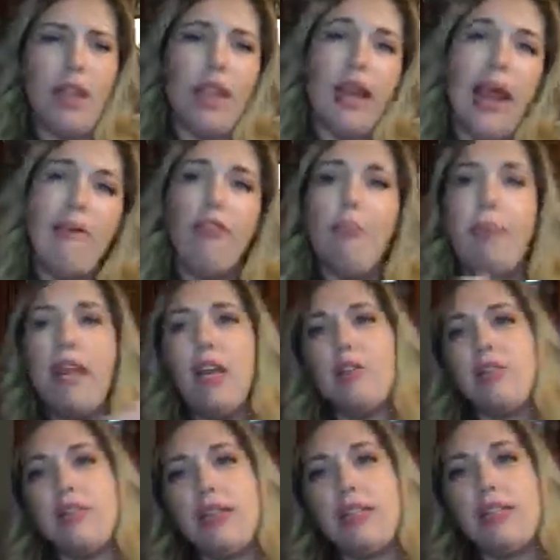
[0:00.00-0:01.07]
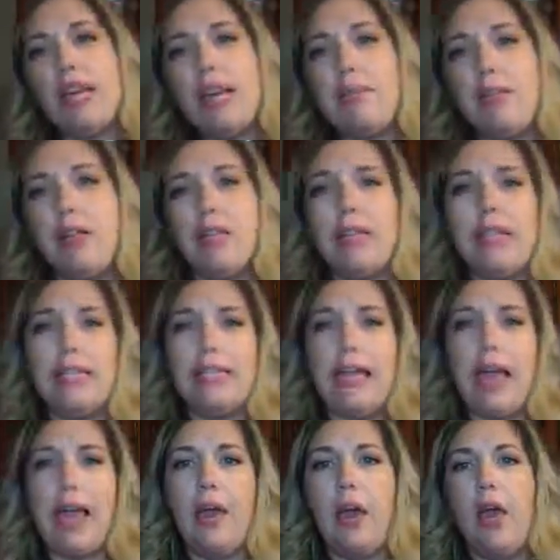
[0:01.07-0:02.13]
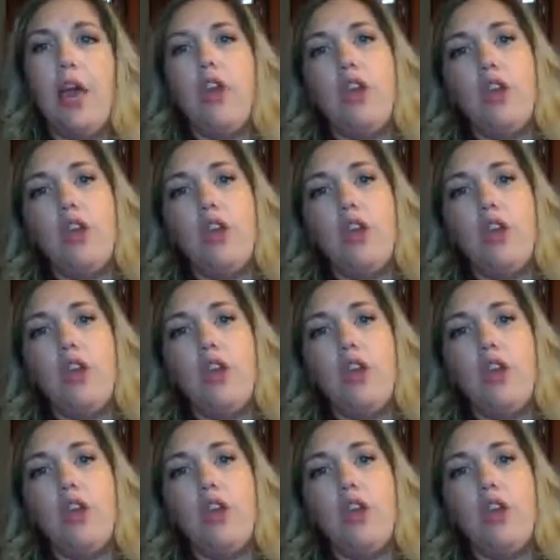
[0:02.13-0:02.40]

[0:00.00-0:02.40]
and everybody goes around the table and they say,